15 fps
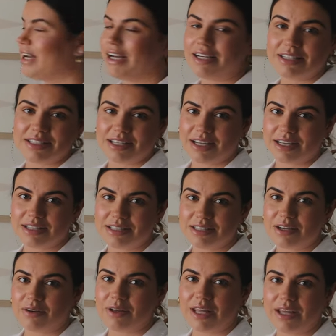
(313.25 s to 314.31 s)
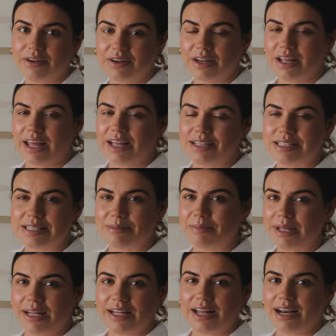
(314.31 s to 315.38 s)
and I just think it's so cute. Again,
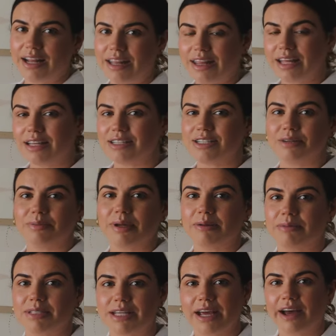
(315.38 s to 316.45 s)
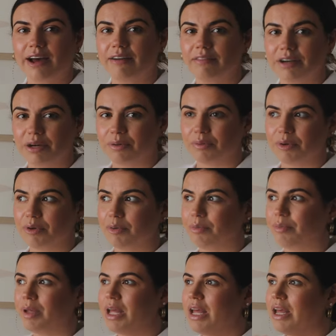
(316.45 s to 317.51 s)
something that I think she'll be able to have in her
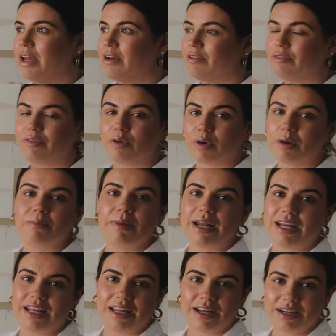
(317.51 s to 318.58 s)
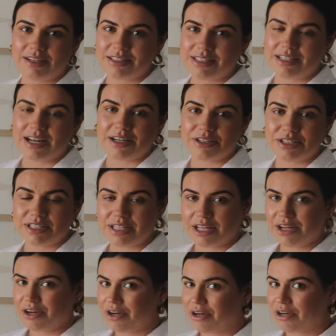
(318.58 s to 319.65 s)
room for many years, not just
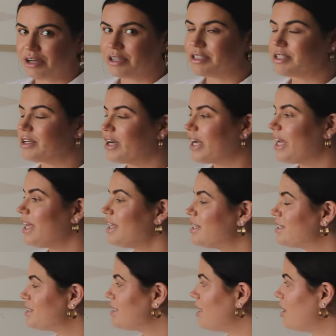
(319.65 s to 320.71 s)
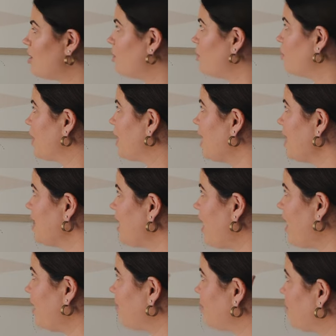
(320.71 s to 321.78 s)
in her nursery. So we got
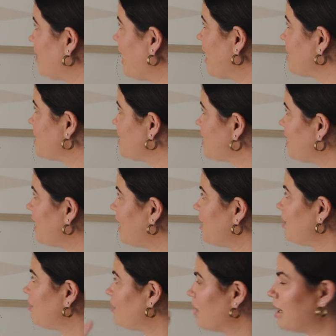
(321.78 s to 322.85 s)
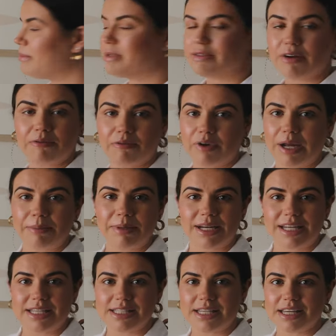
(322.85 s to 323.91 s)
that from Etsy, the frames from Frame It
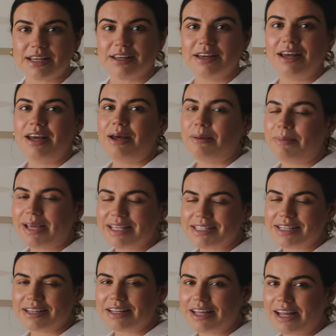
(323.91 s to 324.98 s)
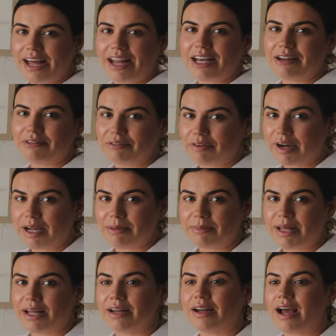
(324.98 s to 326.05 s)
Easy. Basically any frame
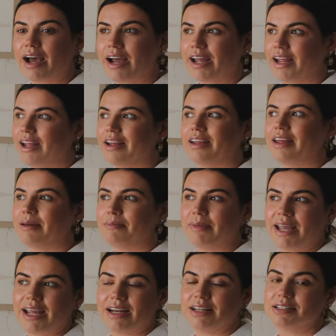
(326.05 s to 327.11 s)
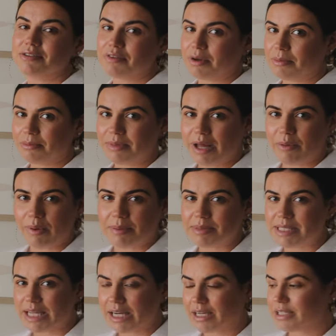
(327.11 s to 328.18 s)
that I get made is from that
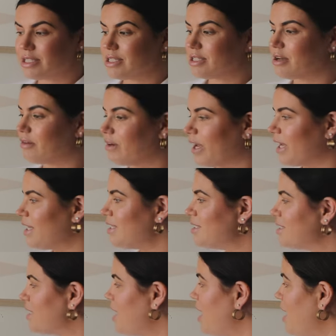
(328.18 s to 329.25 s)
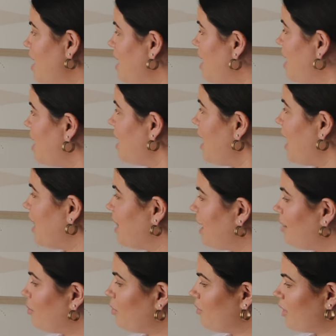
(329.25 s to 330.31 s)
website. It's so nice. And
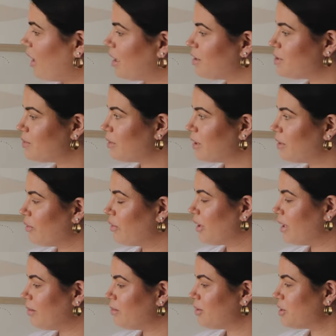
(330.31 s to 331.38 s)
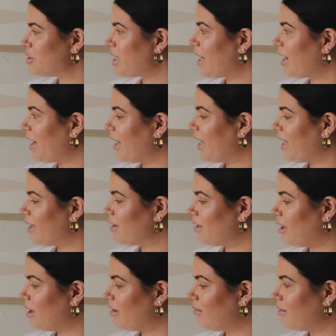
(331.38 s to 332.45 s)
then moving on to her crib, which I
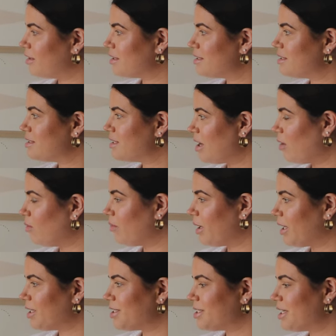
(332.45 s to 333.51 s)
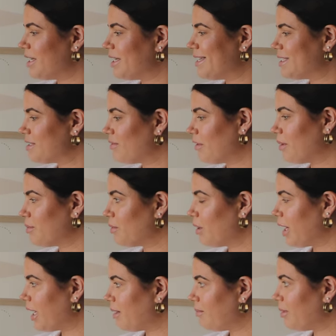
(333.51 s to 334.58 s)
love so much. It's from
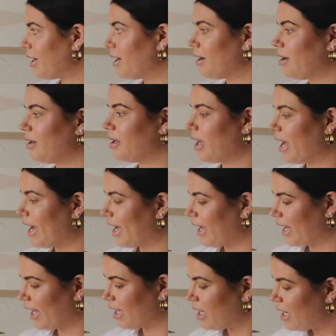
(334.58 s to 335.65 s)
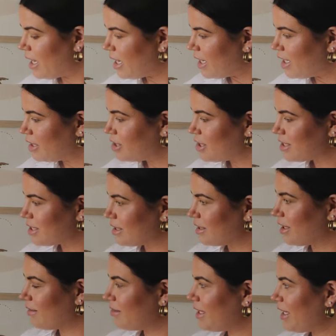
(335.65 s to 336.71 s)
Crate and Barrel. I just
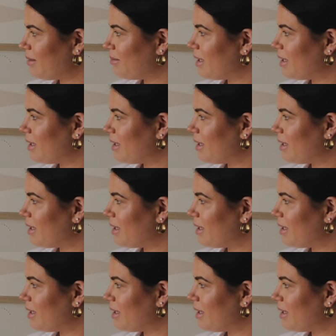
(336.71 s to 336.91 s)
loved it